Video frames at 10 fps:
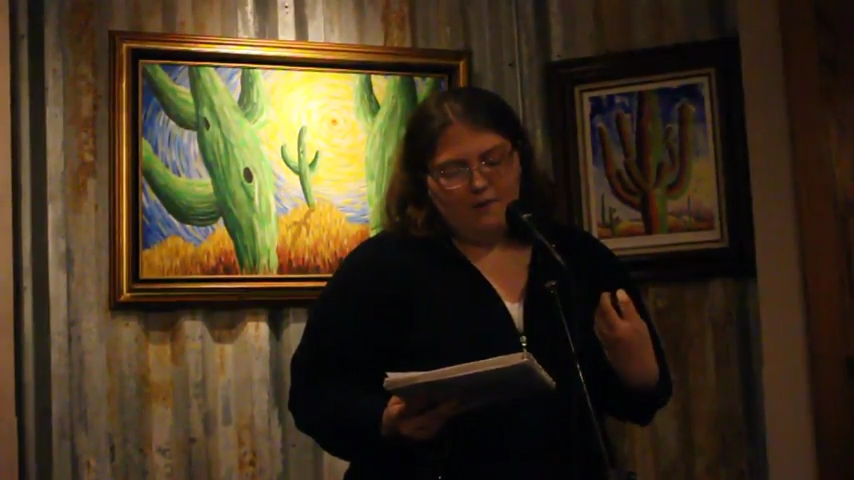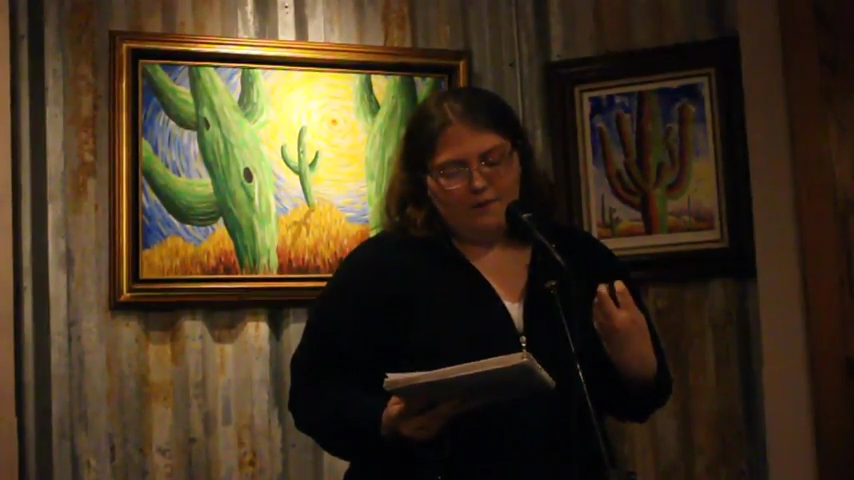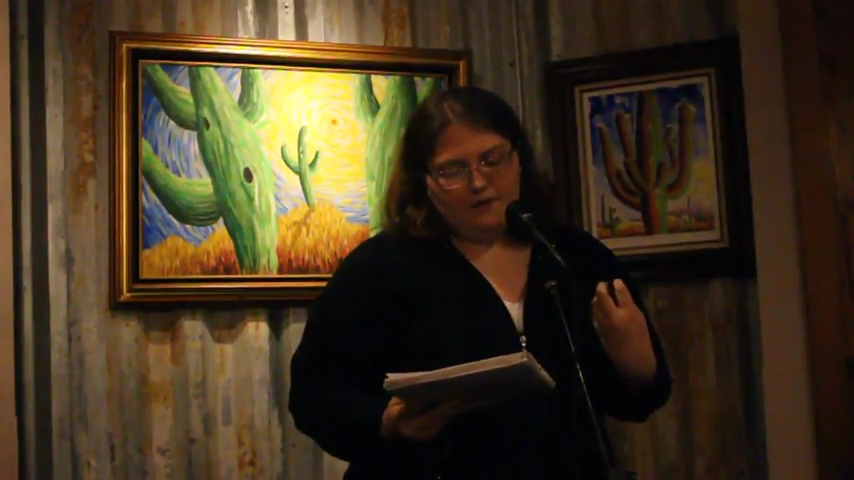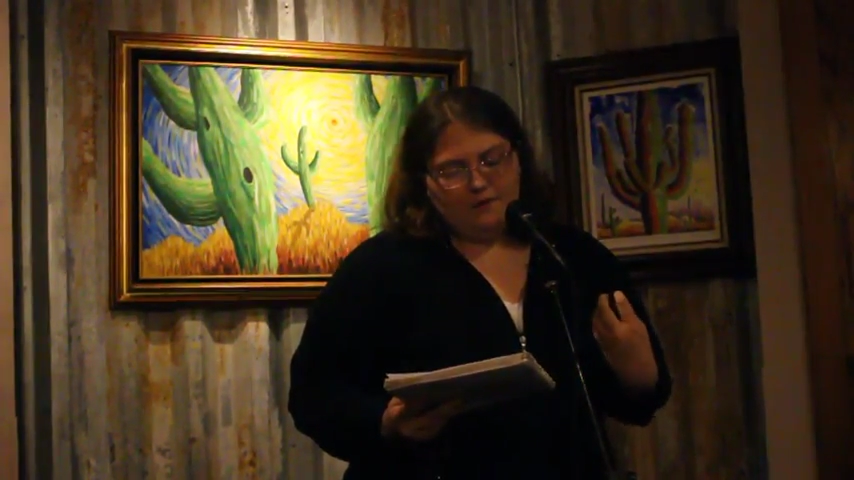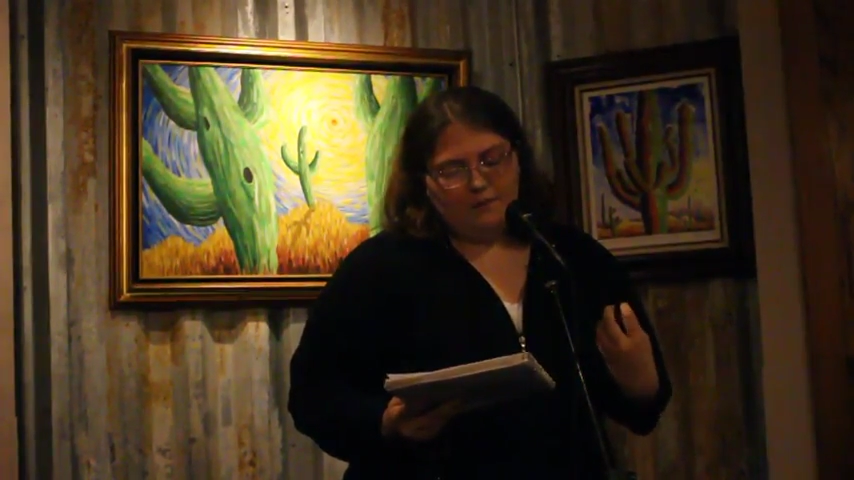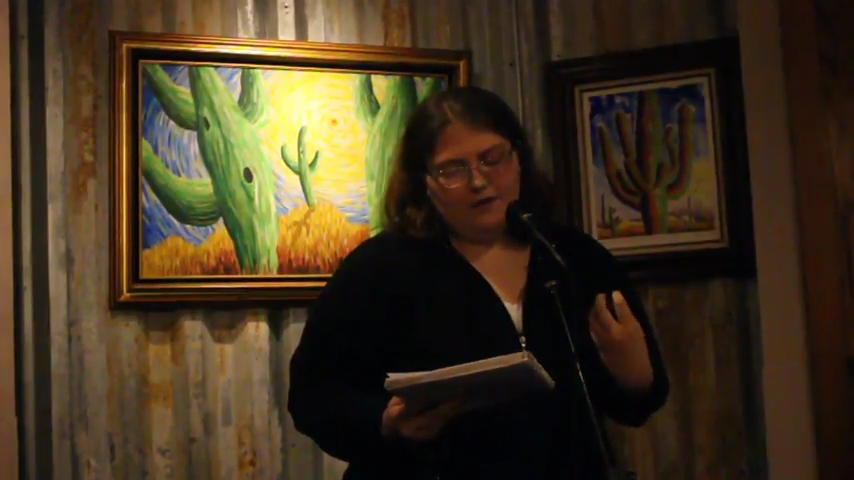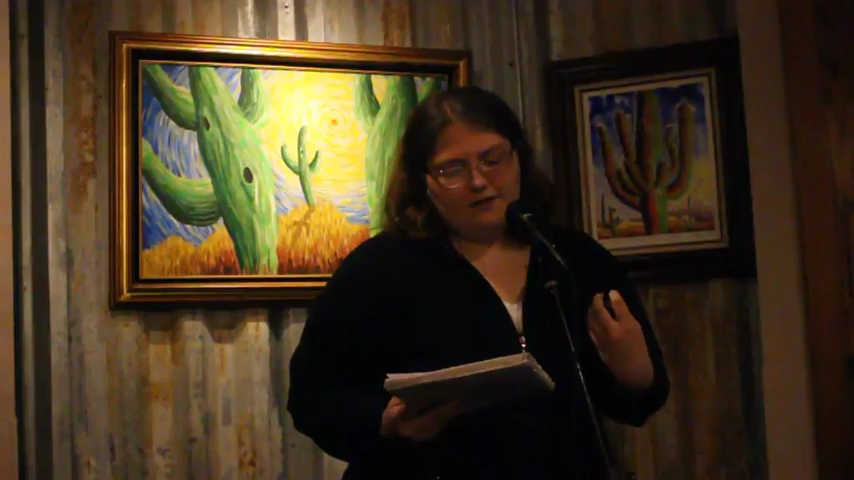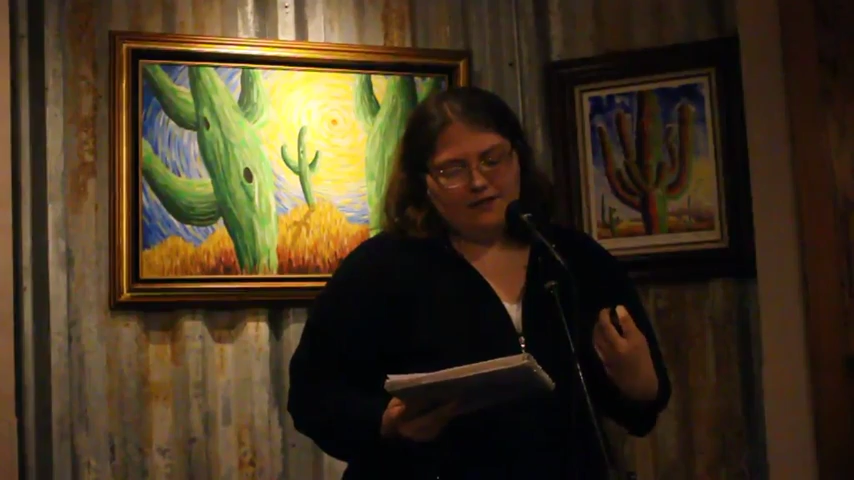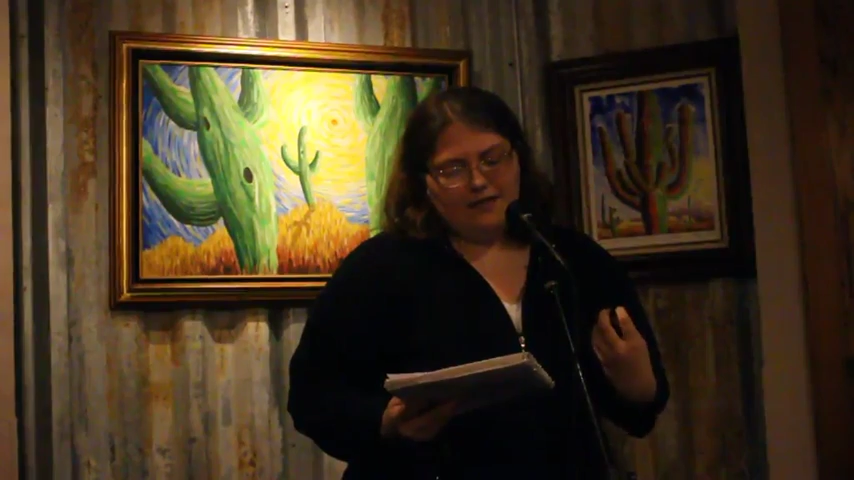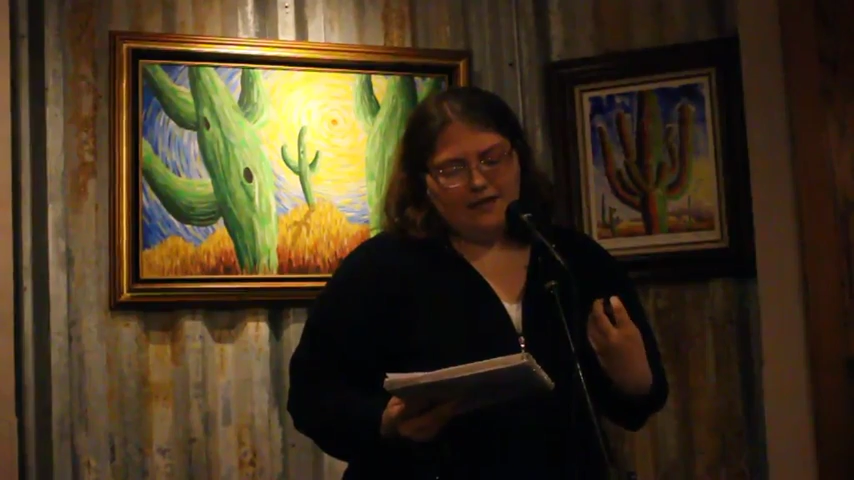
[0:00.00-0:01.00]
but the
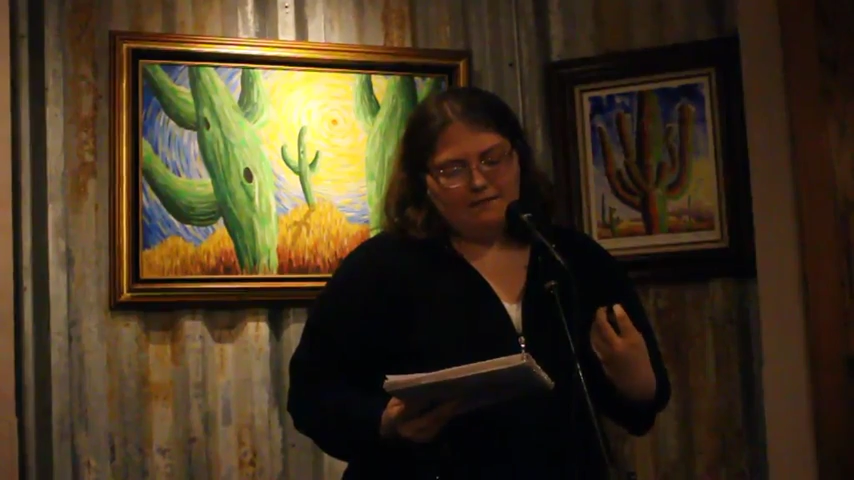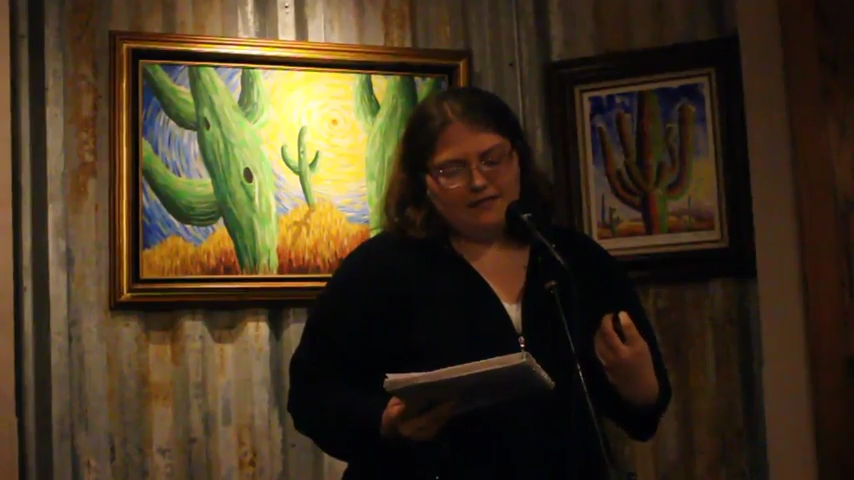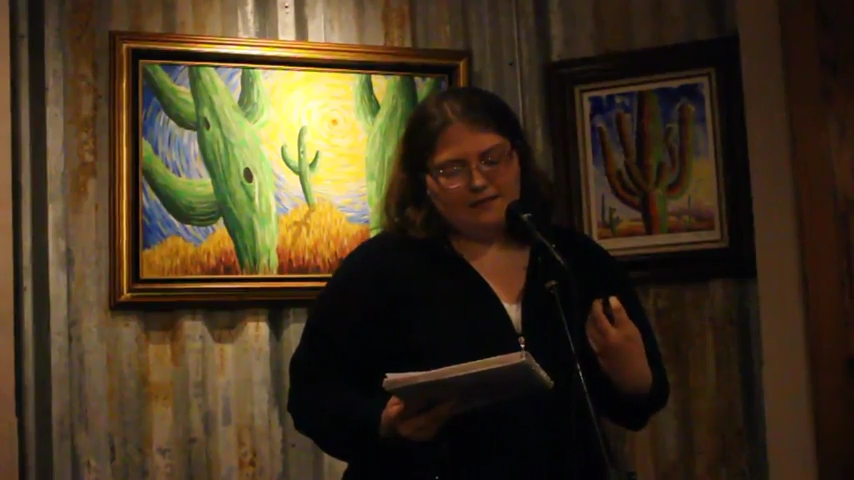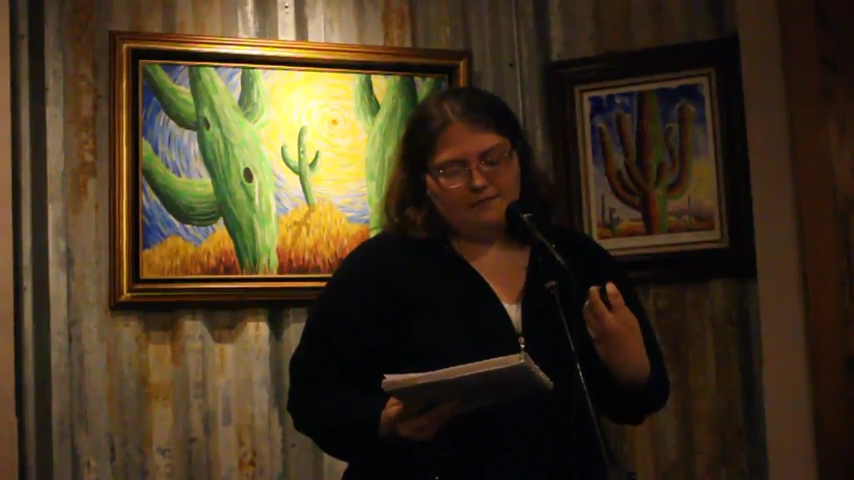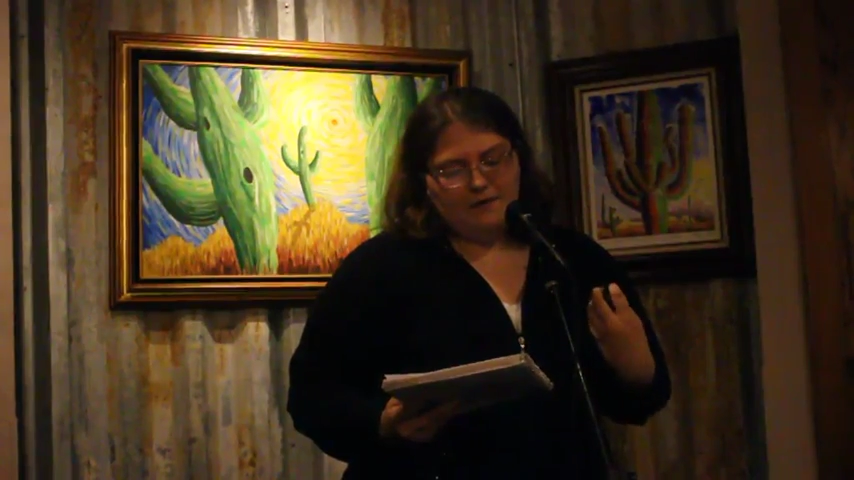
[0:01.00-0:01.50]
one thing I miss